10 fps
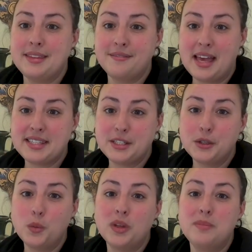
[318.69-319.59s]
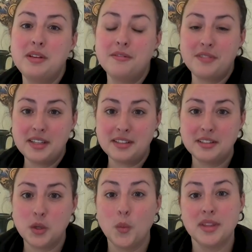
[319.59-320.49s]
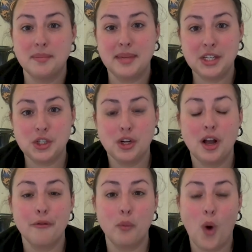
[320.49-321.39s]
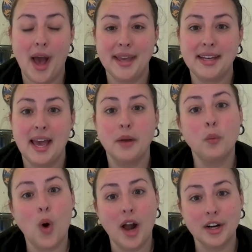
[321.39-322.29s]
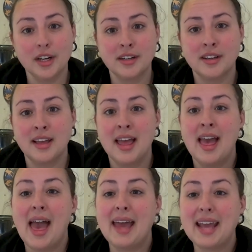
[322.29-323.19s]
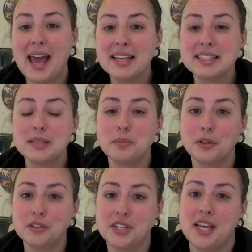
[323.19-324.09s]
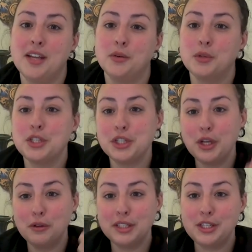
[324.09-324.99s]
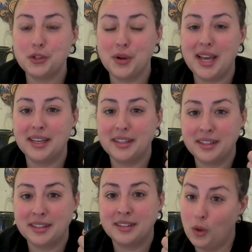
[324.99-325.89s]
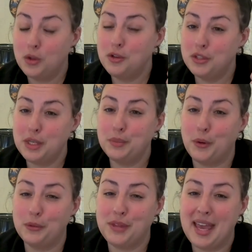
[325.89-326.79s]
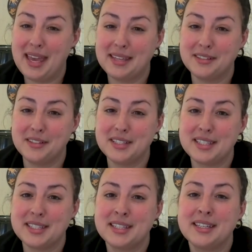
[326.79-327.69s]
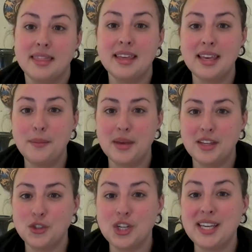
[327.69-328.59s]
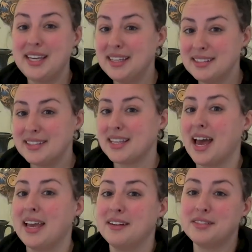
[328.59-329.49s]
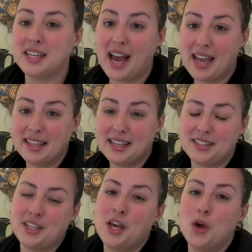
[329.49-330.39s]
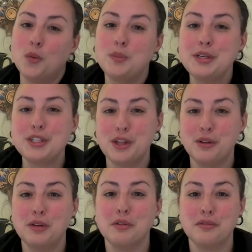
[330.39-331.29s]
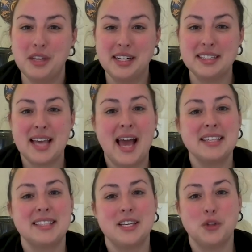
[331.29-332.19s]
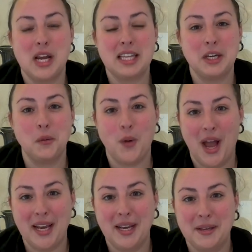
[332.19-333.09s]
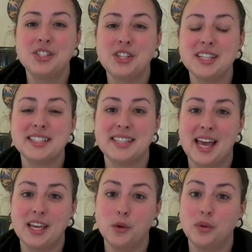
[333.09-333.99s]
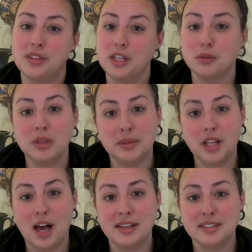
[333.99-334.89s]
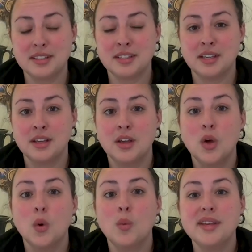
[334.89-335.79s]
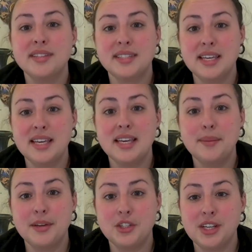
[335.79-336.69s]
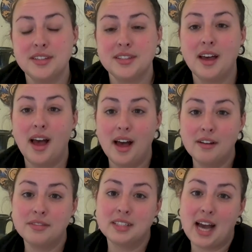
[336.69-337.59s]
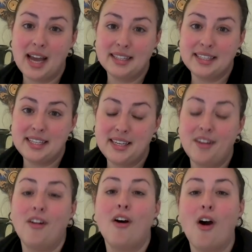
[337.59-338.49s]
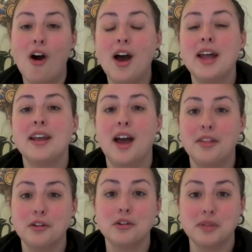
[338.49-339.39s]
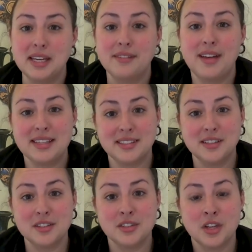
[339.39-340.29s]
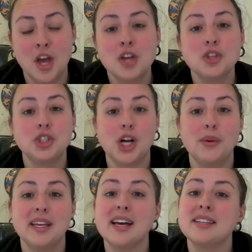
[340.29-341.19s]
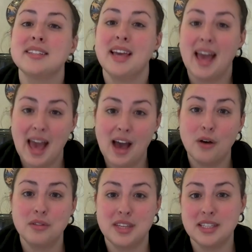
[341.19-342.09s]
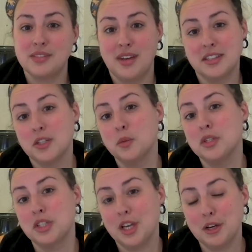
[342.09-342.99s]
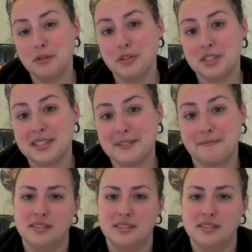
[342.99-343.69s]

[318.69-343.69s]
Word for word: The vessel would be filled with a mixture of wine and water, and as the person would slowly drink using both the handles, the image inside of the kylix would be slowly revealed as they drank their wine. Just like with the aryballos, we see images of kyliki on other Greek vessels, showing us how this vessel was used.